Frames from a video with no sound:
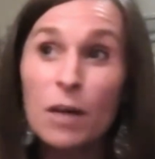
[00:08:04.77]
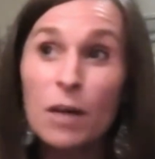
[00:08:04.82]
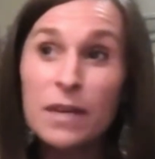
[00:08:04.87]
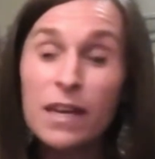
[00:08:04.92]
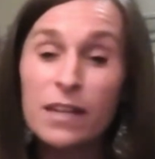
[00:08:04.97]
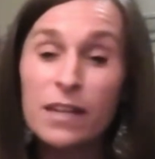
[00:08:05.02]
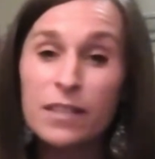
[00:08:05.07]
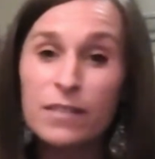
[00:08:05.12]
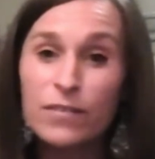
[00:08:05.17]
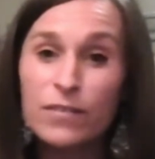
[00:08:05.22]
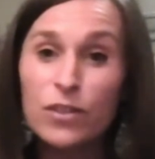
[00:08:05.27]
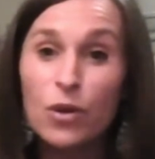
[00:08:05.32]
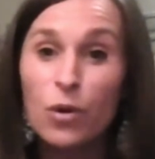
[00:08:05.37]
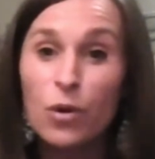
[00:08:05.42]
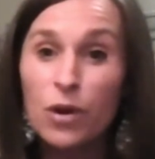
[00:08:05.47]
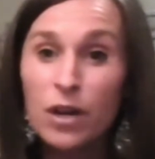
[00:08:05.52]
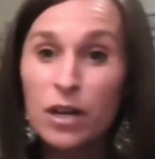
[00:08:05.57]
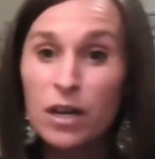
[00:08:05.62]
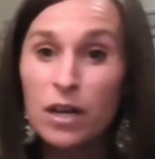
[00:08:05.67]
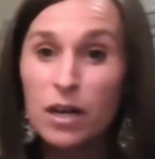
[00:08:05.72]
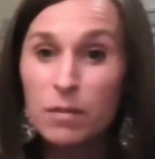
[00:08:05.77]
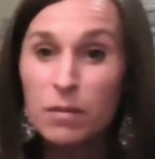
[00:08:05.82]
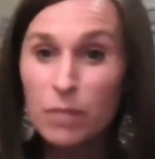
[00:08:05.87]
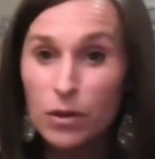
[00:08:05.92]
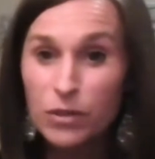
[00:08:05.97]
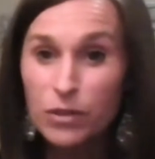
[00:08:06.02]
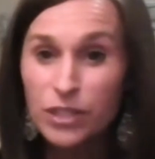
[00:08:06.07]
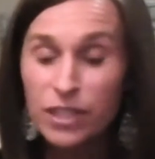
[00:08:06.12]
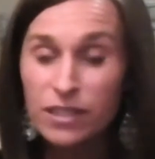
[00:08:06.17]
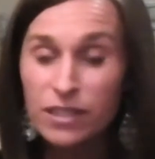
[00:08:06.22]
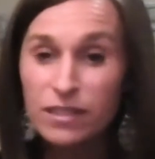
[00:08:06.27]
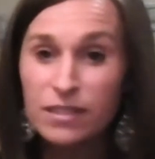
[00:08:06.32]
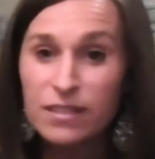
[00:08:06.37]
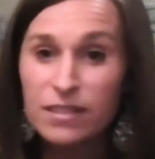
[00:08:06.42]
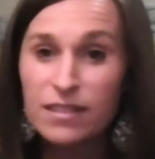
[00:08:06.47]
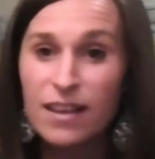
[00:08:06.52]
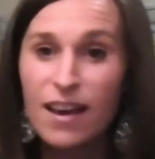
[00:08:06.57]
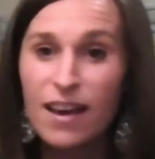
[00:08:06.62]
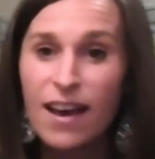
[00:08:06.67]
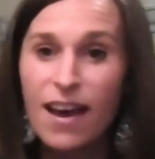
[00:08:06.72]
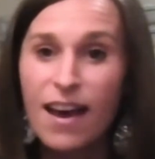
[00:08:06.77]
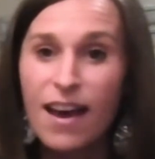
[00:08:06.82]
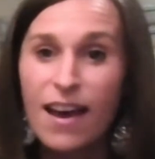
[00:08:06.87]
because of your emotions